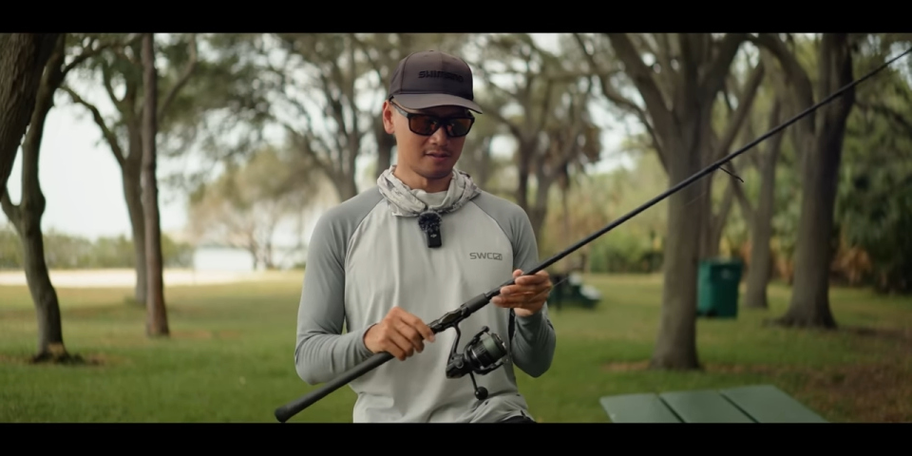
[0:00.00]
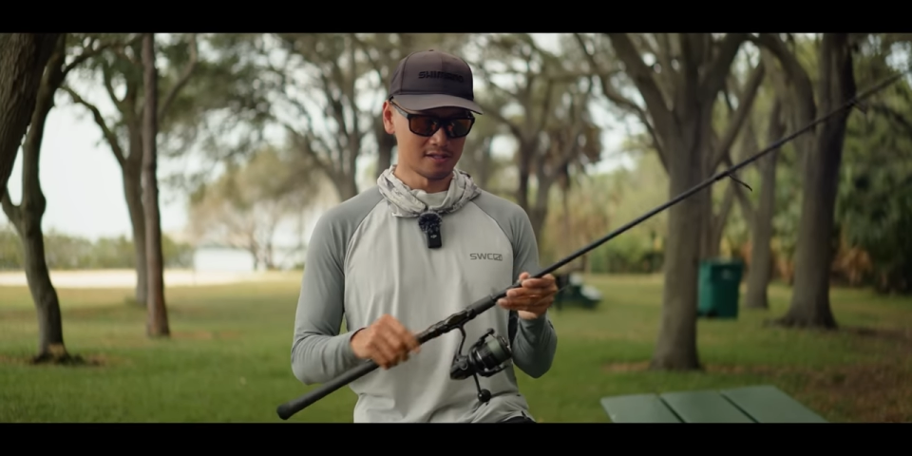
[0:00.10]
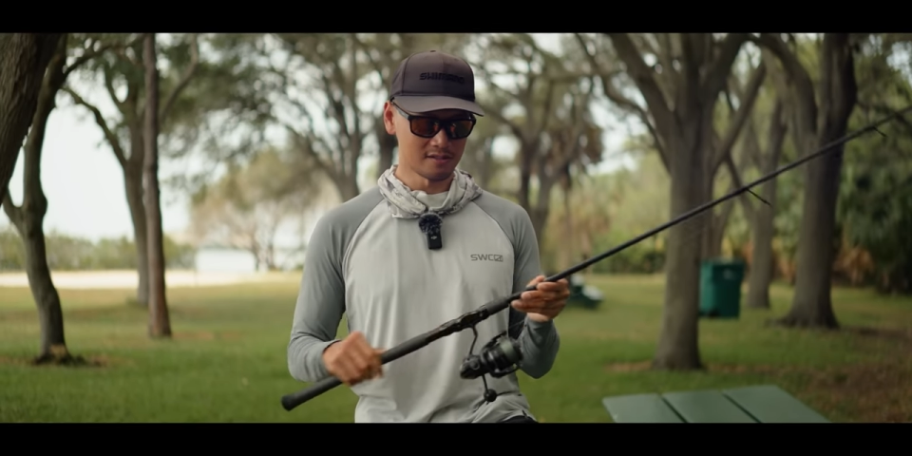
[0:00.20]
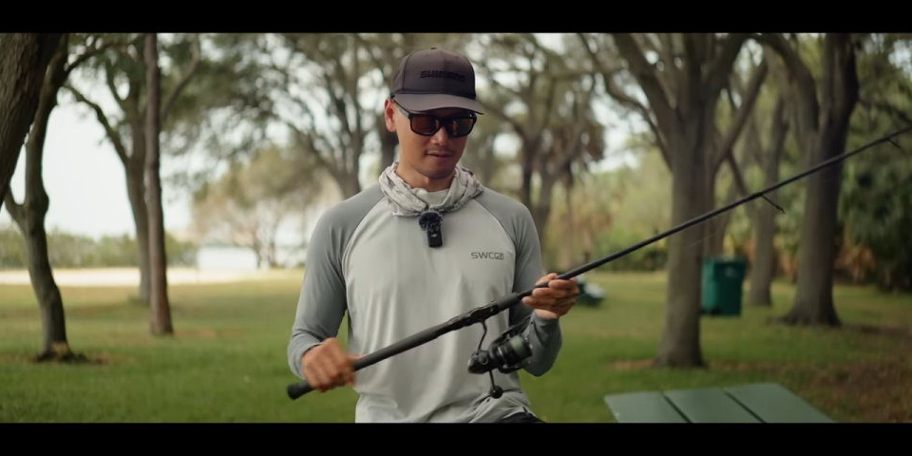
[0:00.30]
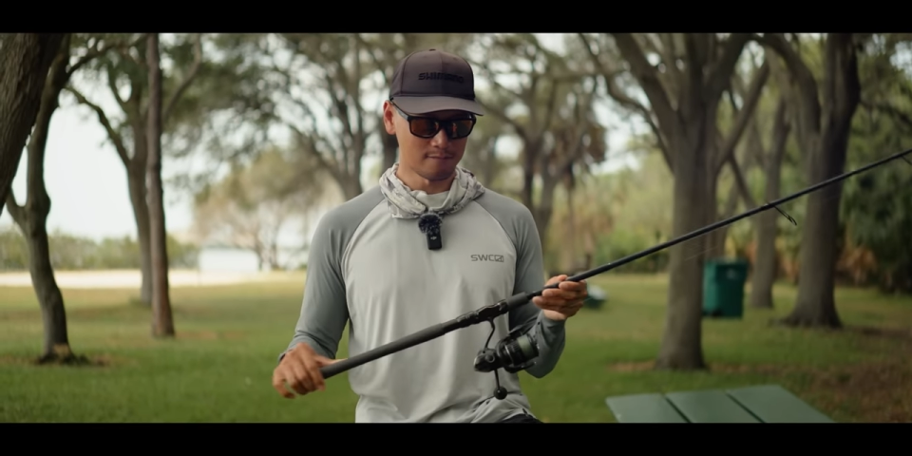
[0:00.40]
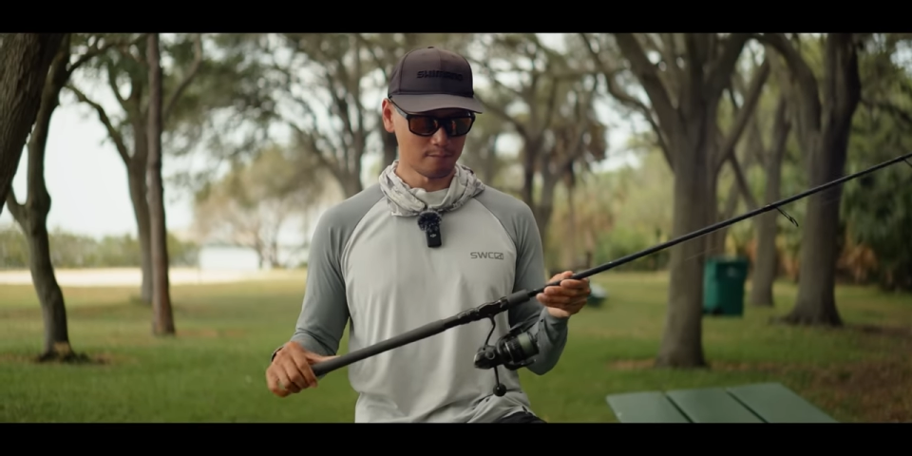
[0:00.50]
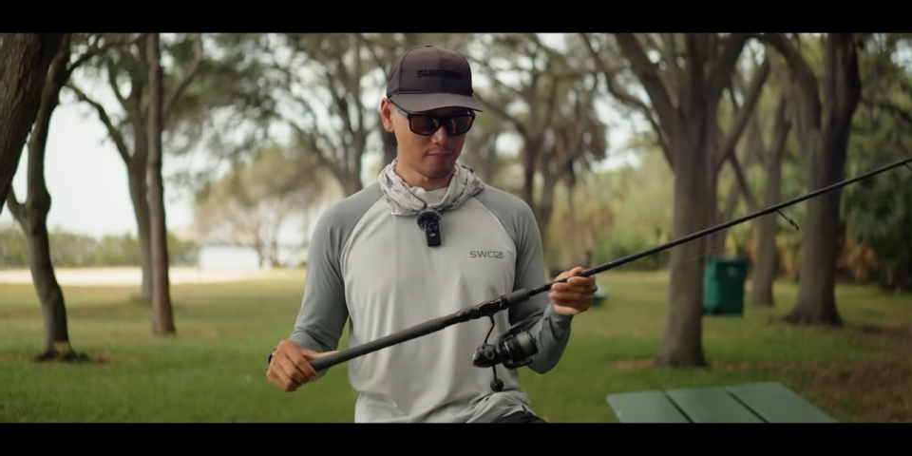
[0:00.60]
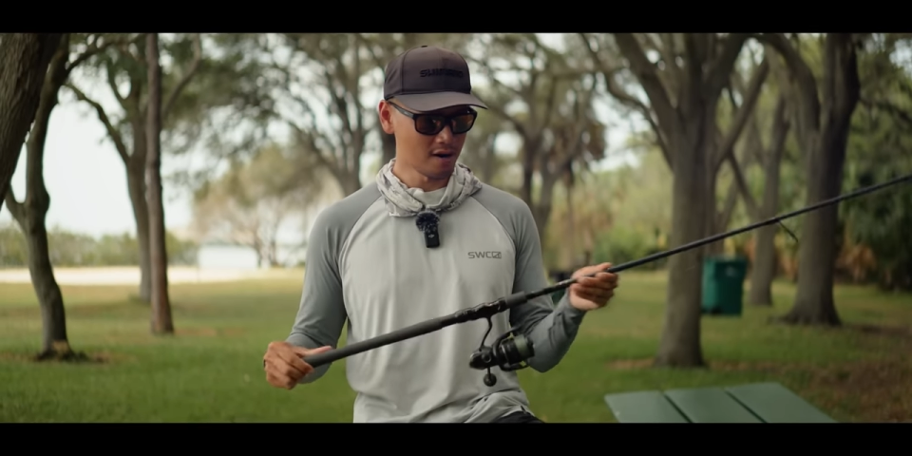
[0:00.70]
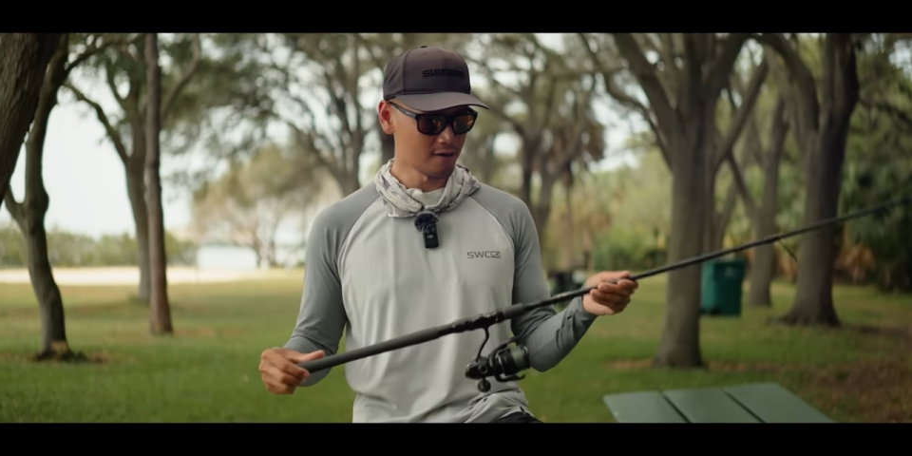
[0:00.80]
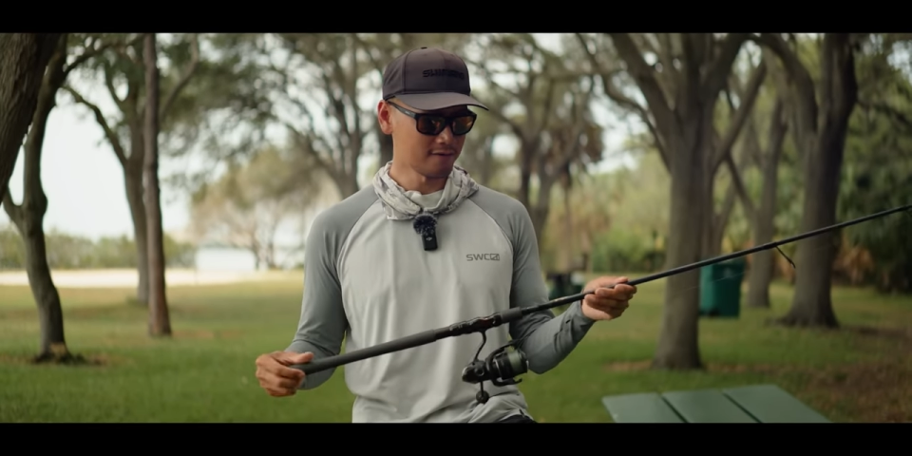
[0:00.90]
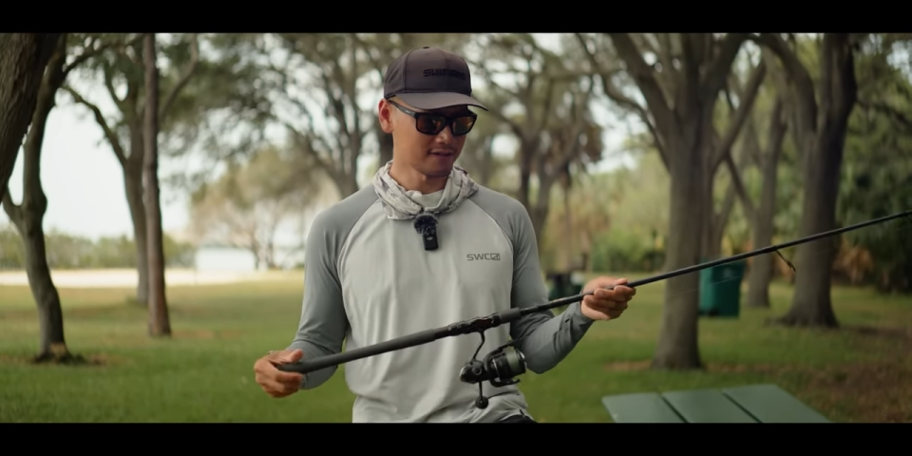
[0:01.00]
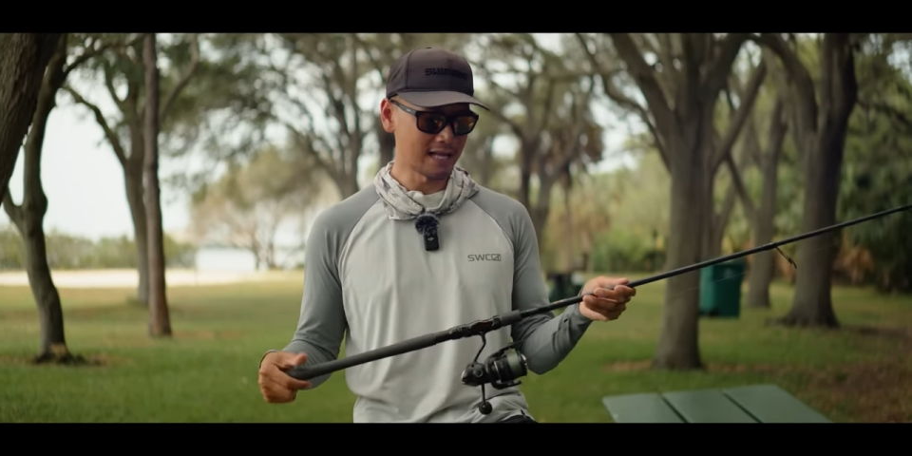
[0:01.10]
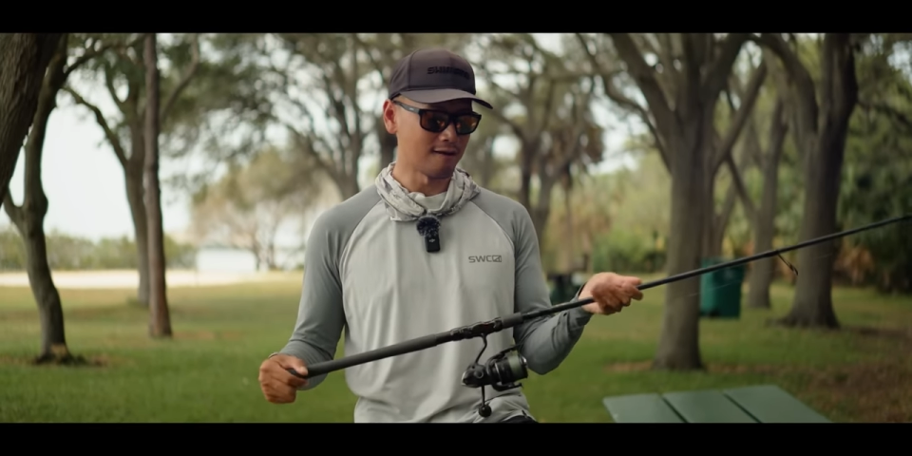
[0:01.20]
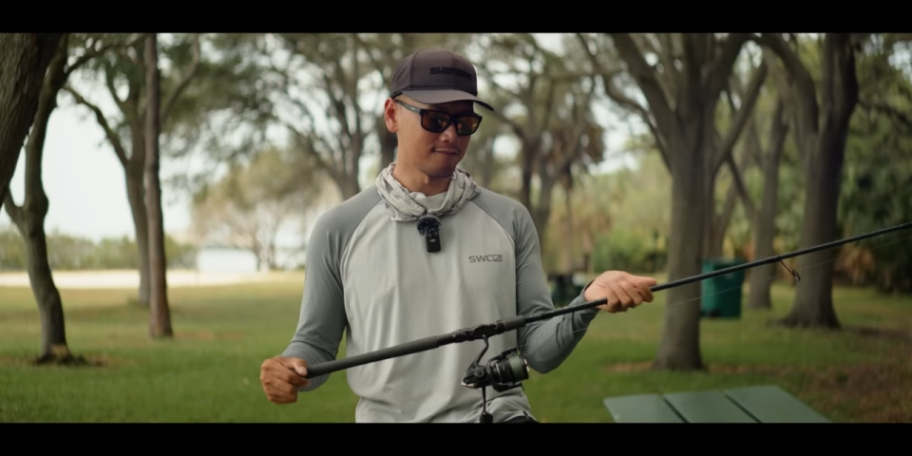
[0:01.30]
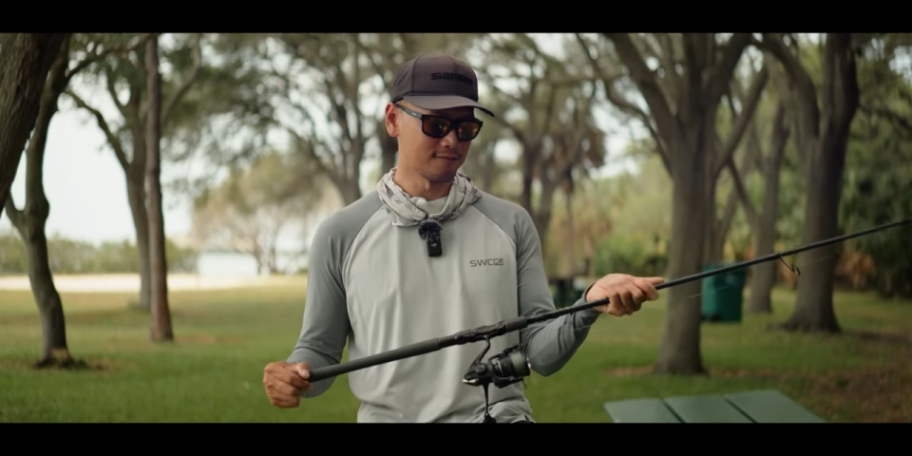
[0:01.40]
This is a perfect
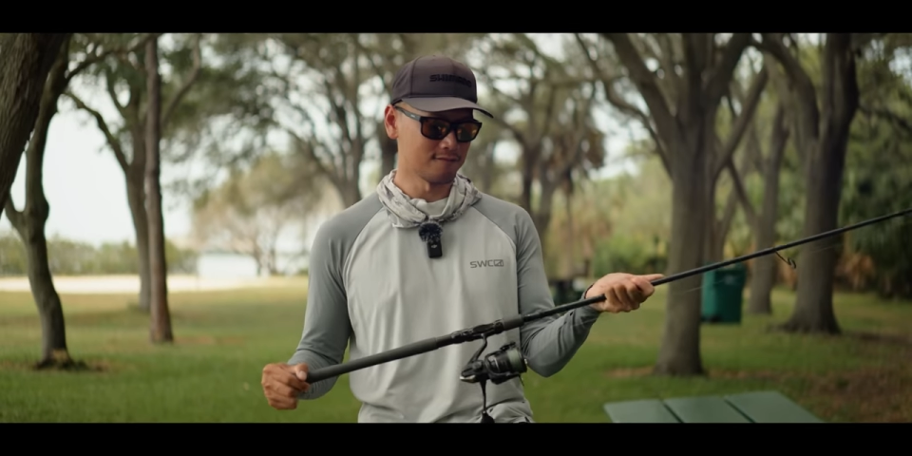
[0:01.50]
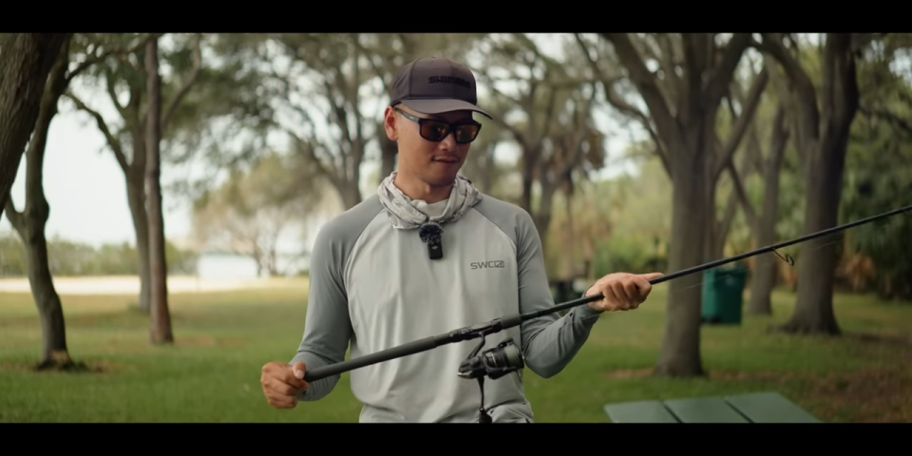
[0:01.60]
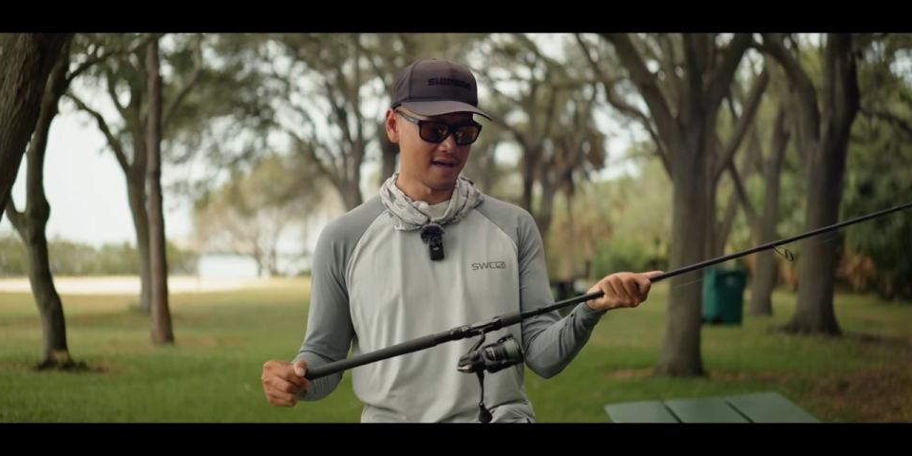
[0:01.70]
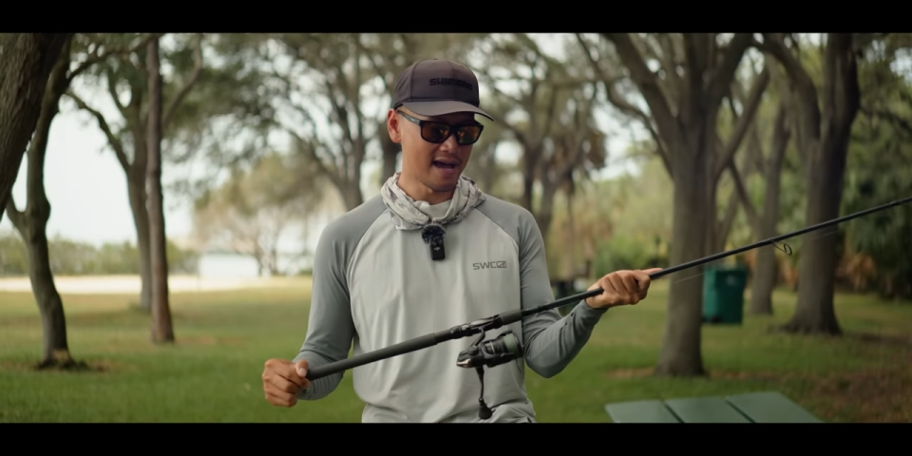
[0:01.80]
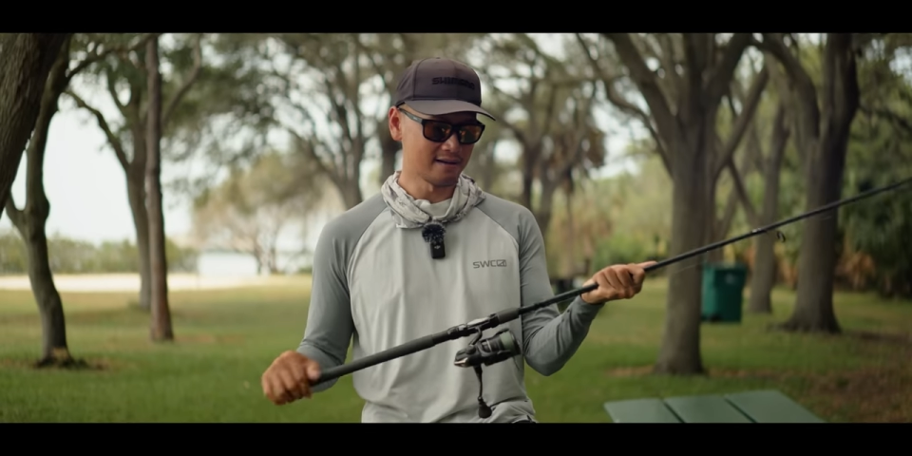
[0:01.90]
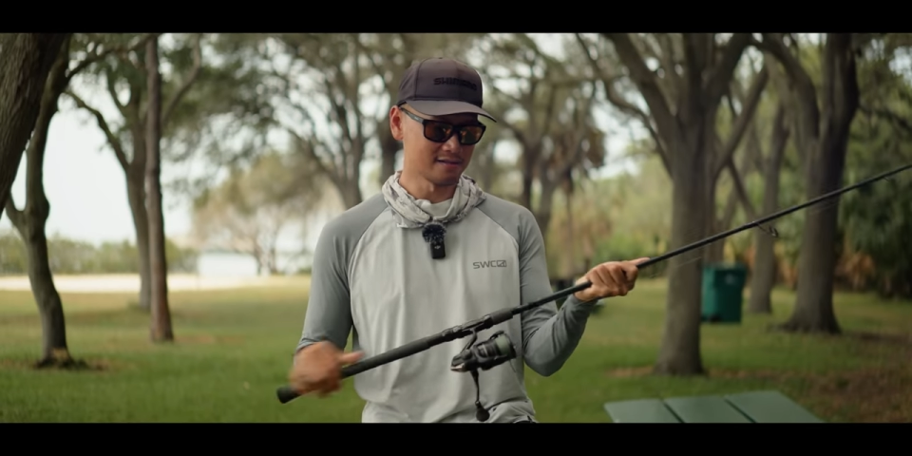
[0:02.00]
outfit for that.